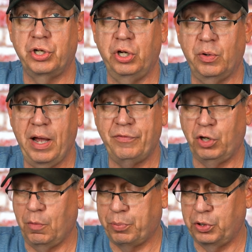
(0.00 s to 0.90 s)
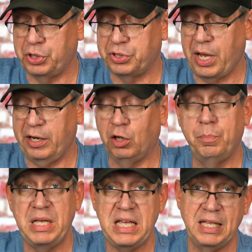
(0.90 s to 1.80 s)
you don't have to go purchase that. It'll
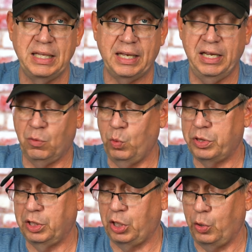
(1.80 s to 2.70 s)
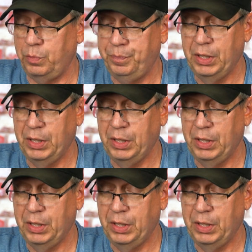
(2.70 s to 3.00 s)
be in the kit with the load.